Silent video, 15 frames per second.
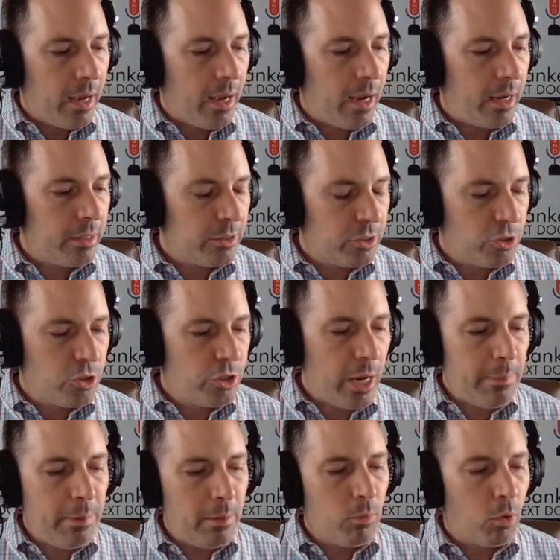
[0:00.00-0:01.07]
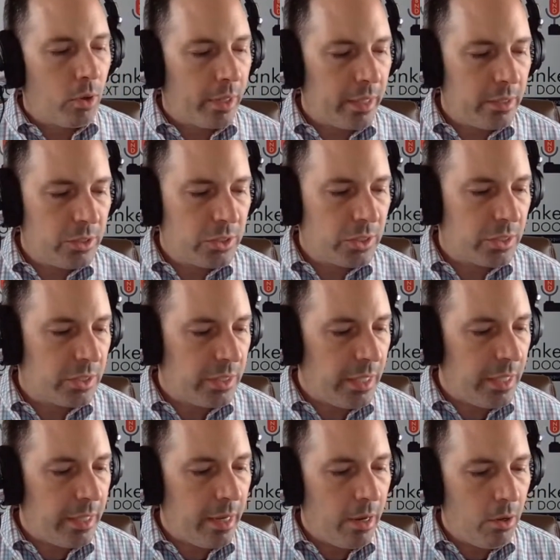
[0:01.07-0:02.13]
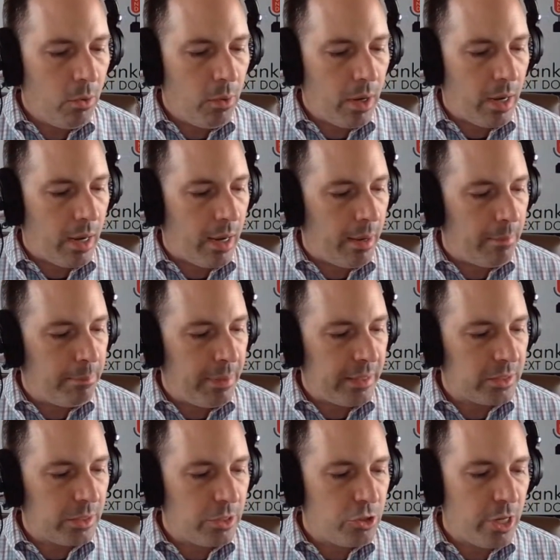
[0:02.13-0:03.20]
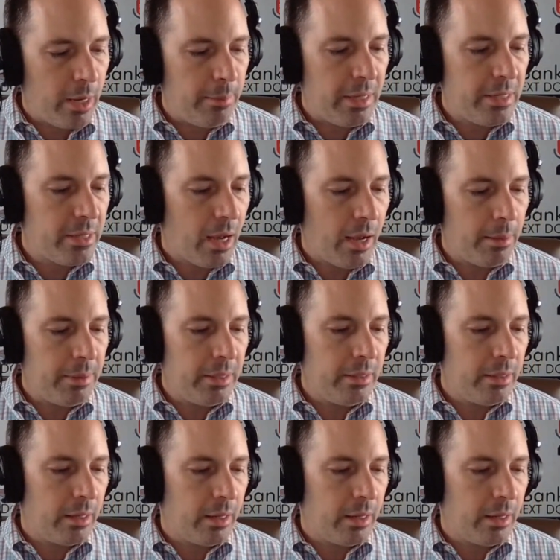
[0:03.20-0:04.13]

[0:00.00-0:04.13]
uh, JP Morgan's CEO, uh, basically Jamie Dimon,